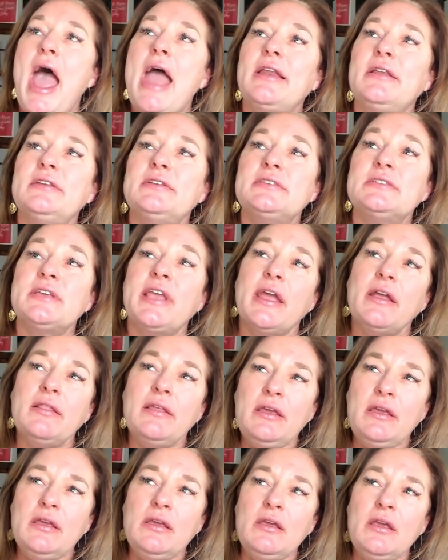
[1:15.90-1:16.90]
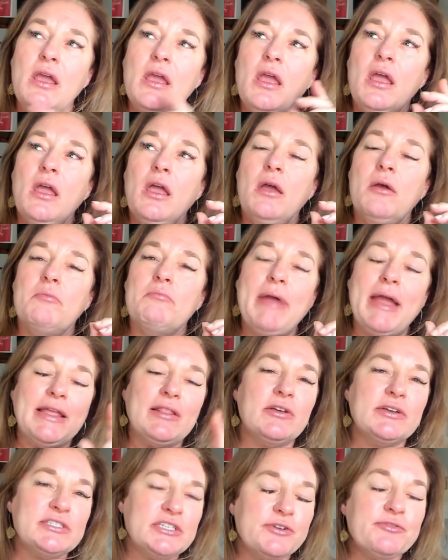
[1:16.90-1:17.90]
And scaling
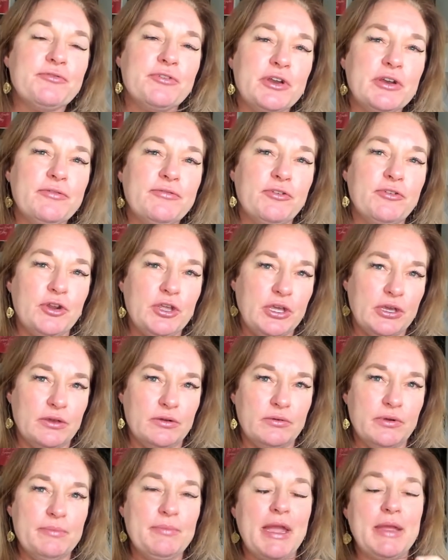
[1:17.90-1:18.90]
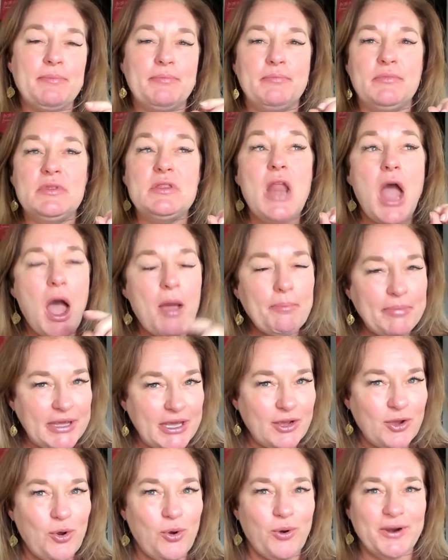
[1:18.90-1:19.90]
might look different for you. It might not
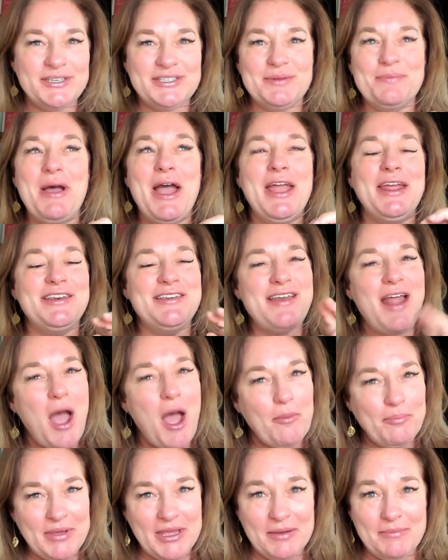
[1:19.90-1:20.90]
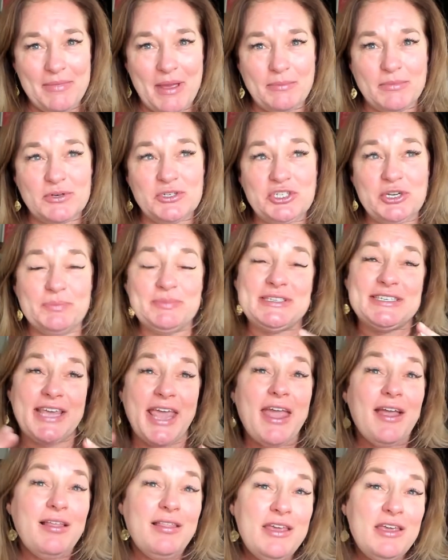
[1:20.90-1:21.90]
be a course. It might not be a membership.
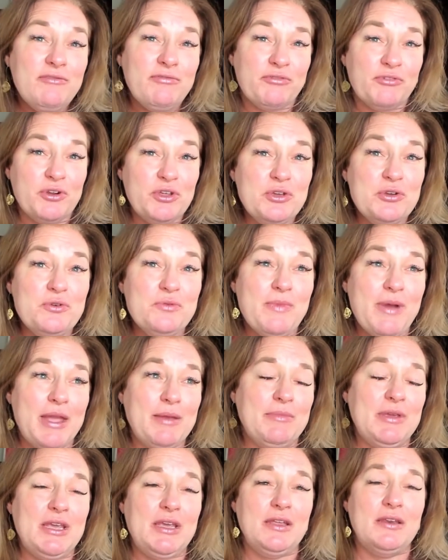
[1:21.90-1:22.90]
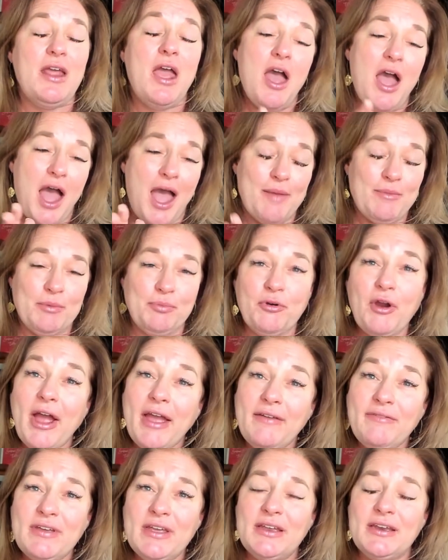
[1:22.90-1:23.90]
Scaling for you might mean I'm a
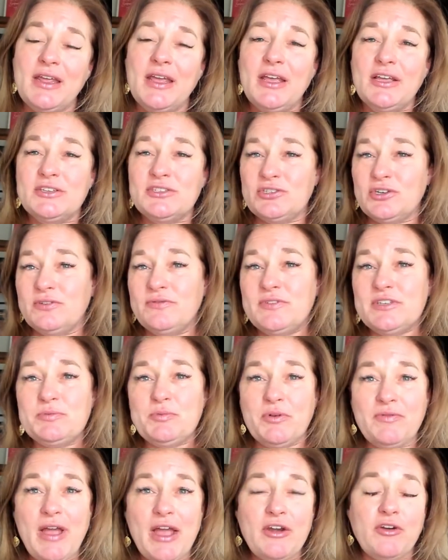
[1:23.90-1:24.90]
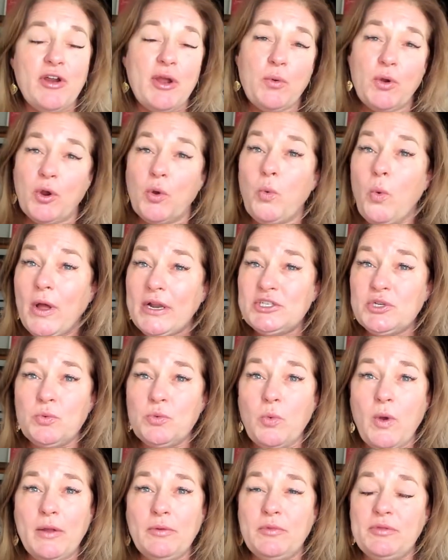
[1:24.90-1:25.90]
private service provider. I work
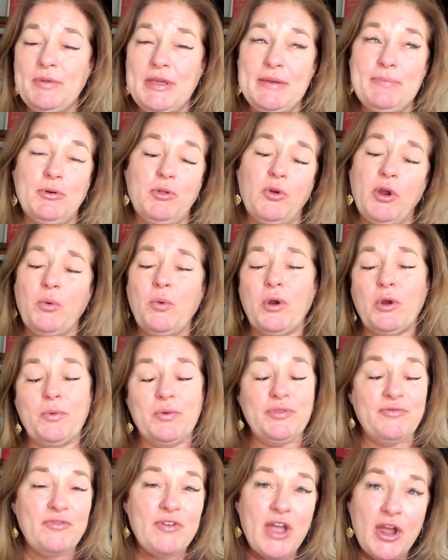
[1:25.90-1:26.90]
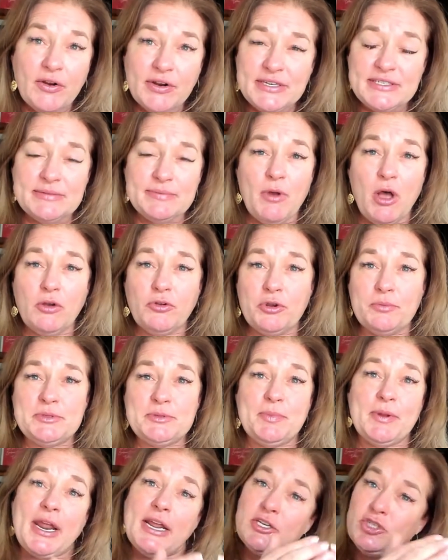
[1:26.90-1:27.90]
one-to-one with people, or I work with very small
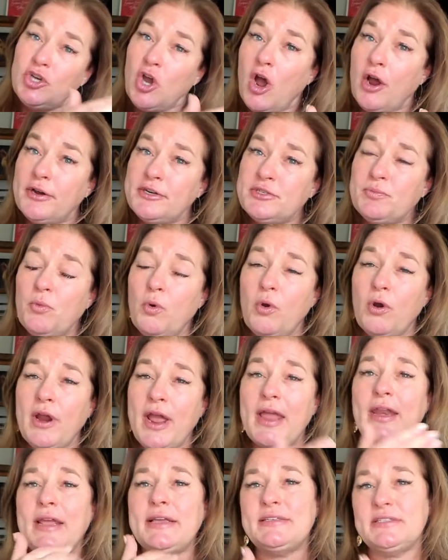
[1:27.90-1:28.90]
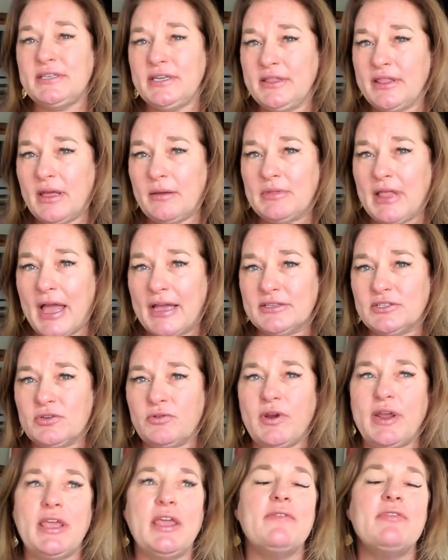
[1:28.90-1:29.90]
groups, but I charge more and I see them less,
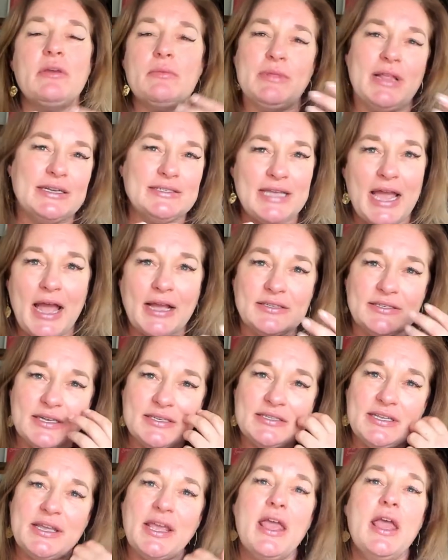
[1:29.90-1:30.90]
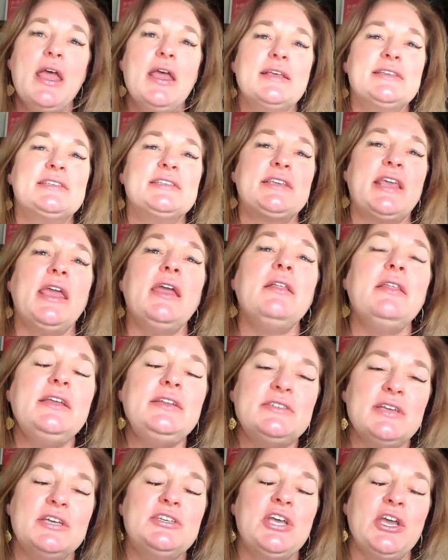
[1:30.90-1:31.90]
or I give them less access. Like,
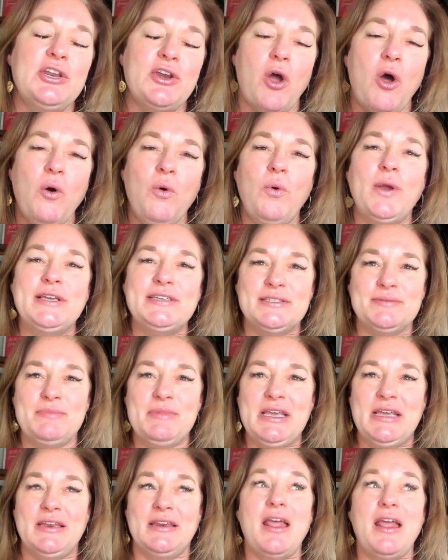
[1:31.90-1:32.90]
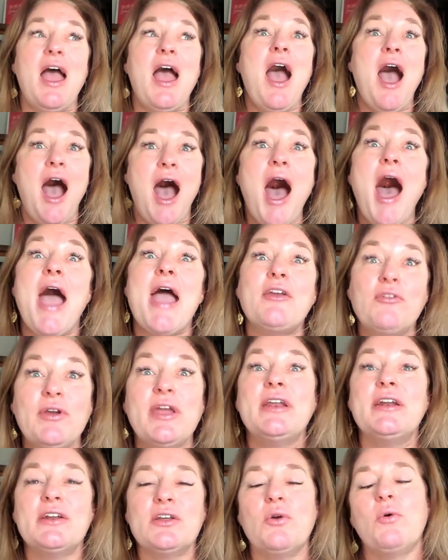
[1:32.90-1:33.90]
scaling doesn't always mean I
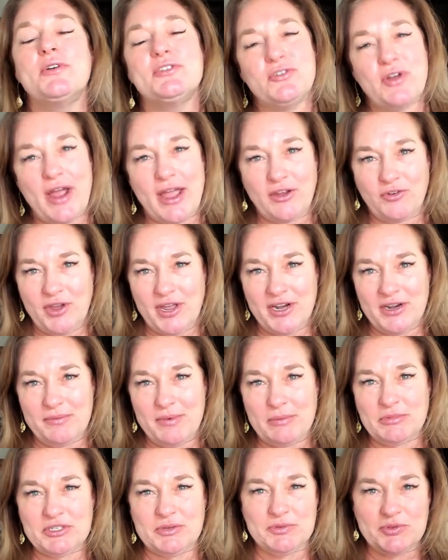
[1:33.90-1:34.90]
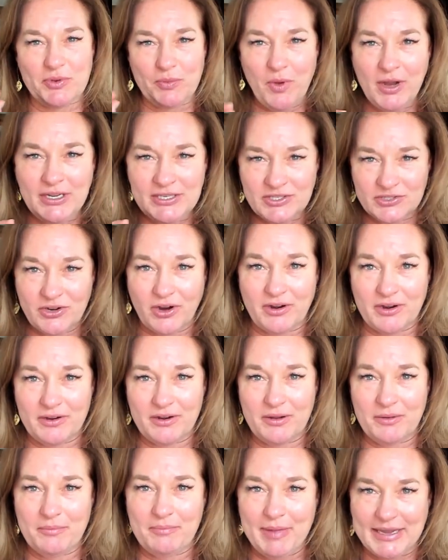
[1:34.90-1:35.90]
created a course or I created a membership. So I want to start
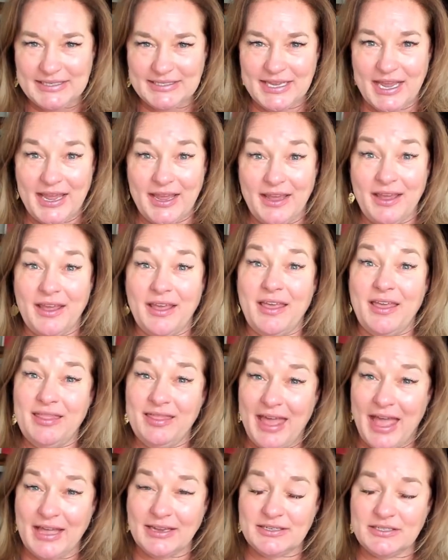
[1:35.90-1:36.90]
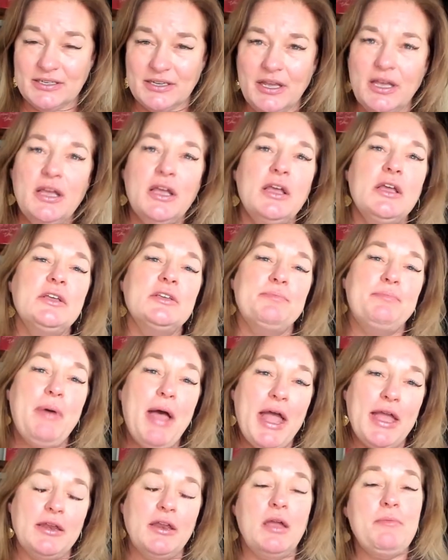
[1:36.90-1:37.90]
by saying that.
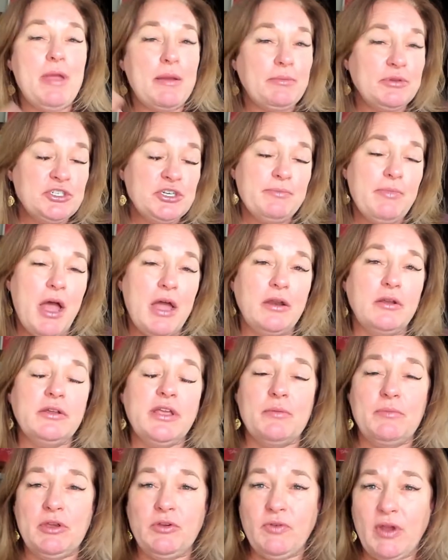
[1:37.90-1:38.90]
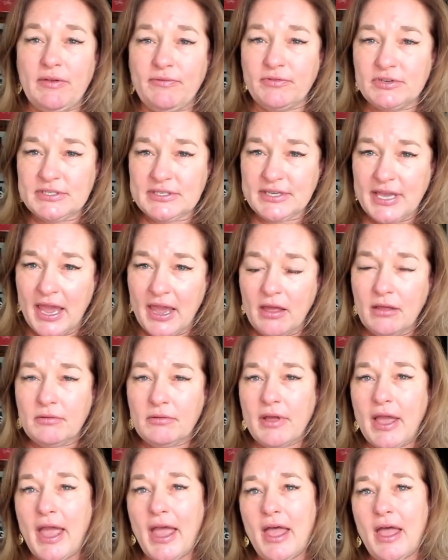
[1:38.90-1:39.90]
But a membership model can be great for
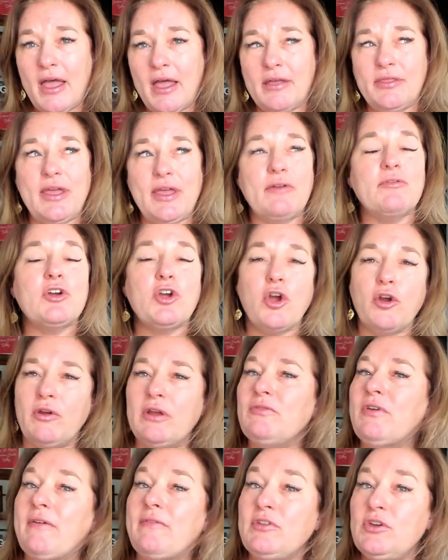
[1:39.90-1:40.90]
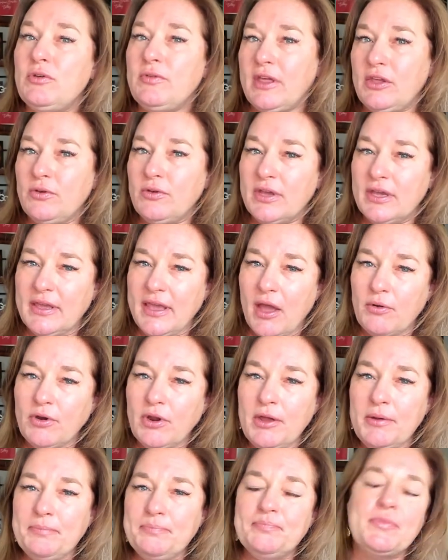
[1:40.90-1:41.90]
scale, that recurring revenue that you can count
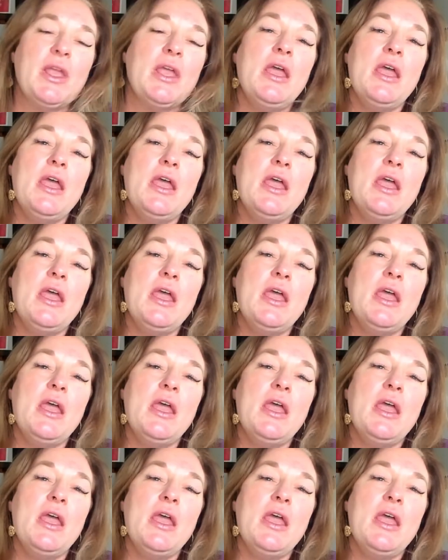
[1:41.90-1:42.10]
on.